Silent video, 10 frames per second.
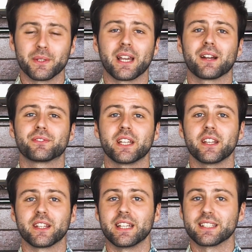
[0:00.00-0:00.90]
You have to
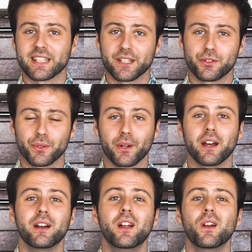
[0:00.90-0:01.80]
either intake
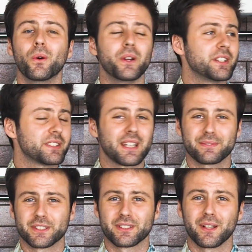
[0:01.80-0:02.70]
sugar, or you just have
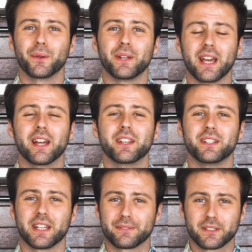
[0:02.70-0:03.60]
to slow down, and
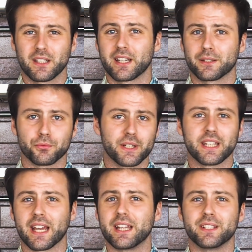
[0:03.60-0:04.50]
you have to
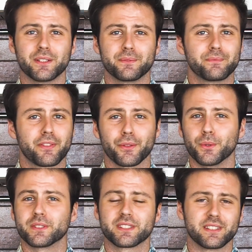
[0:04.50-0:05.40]
regain your
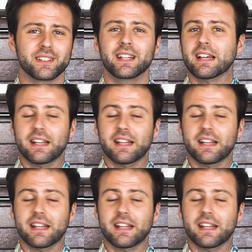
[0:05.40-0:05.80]
thoughts and